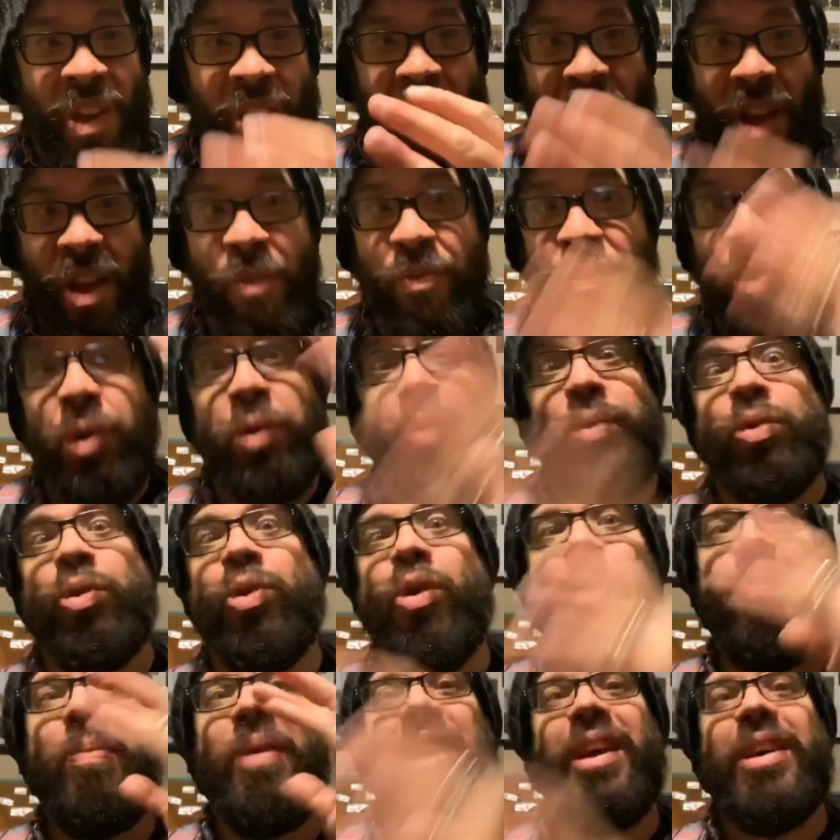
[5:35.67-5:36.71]
If you grew
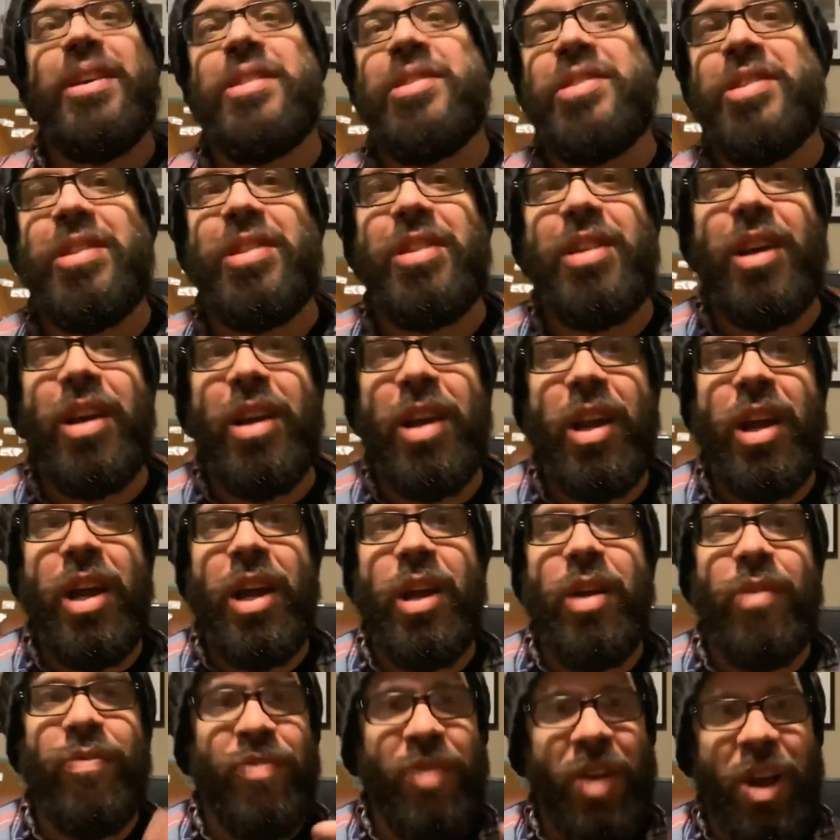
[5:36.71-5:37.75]
up in
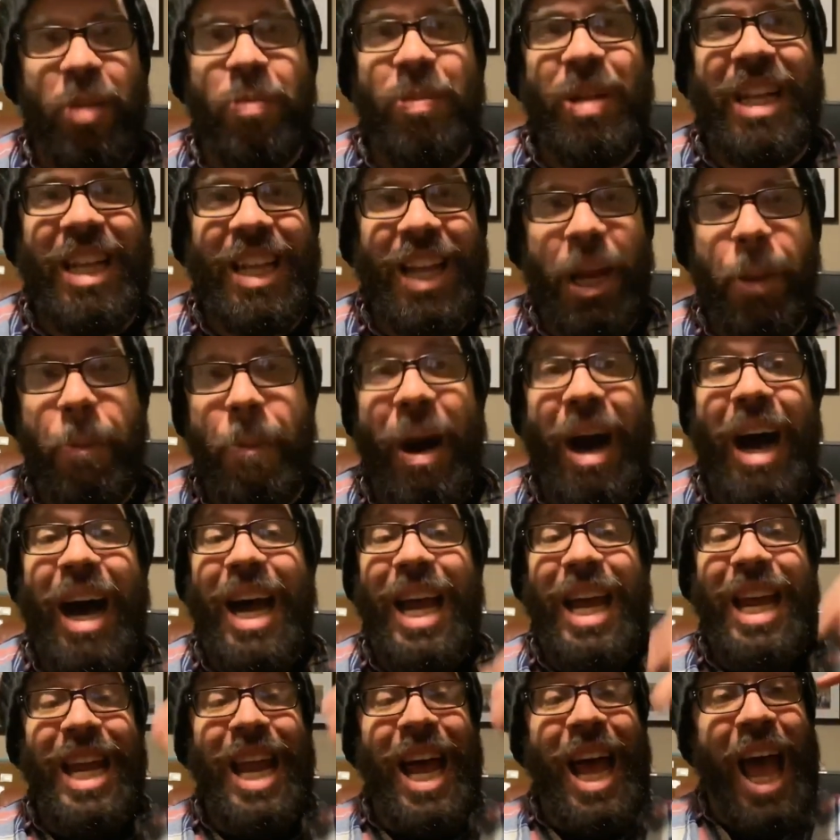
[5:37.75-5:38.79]
a family like
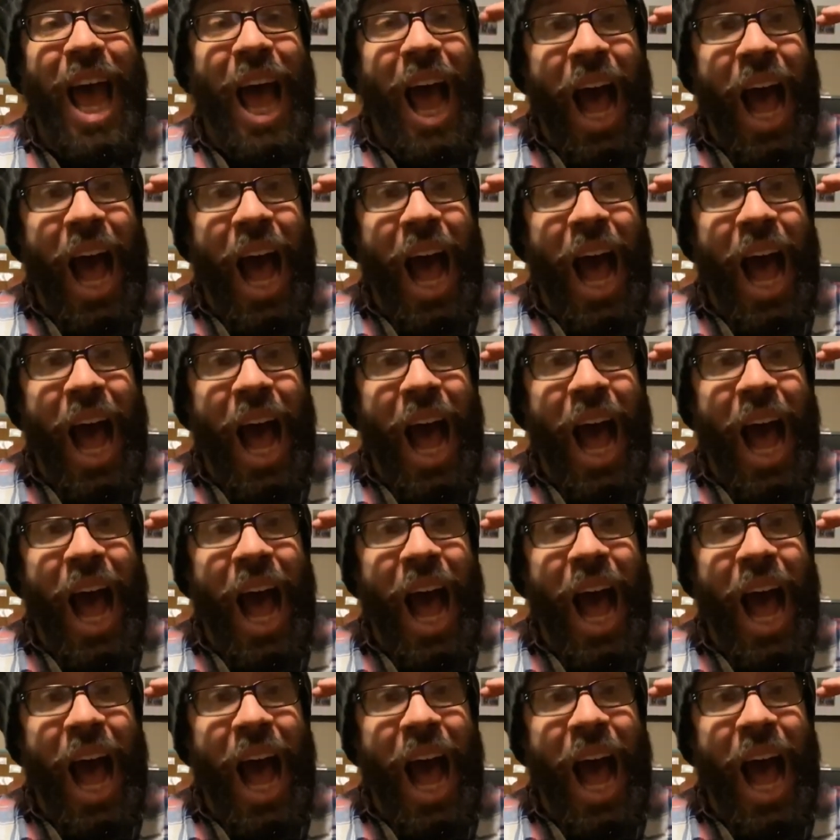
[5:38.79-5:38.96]
mine,